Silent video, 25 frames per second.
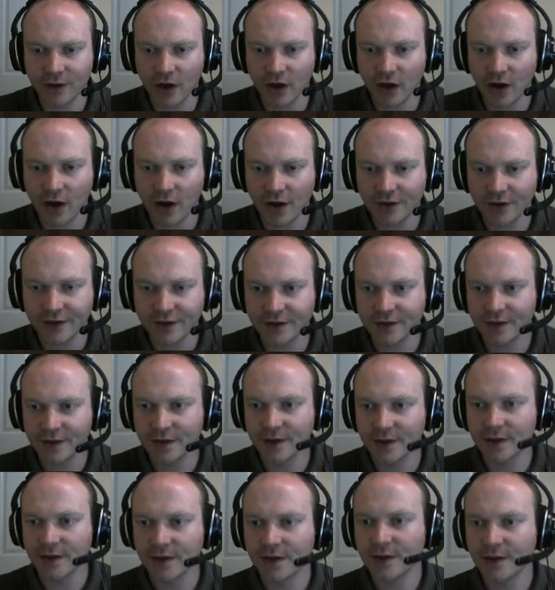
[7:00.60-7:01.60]
course?
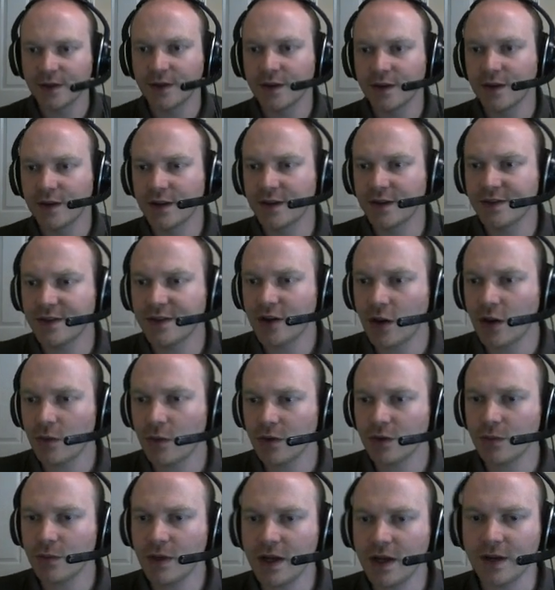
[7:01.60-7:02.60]
Is there no
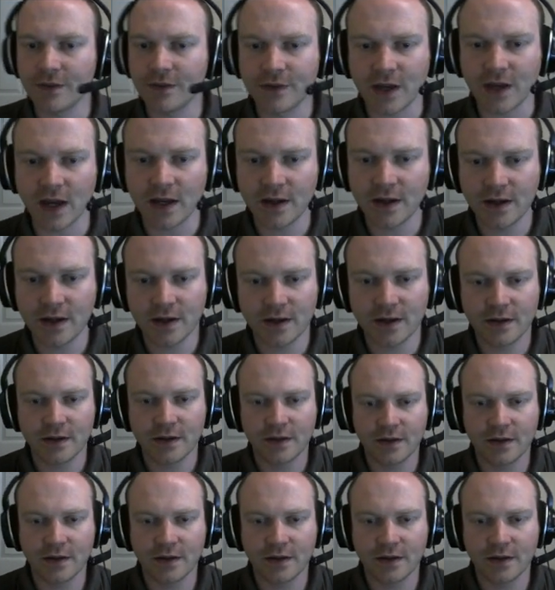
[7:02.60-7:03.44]
other way of getting a...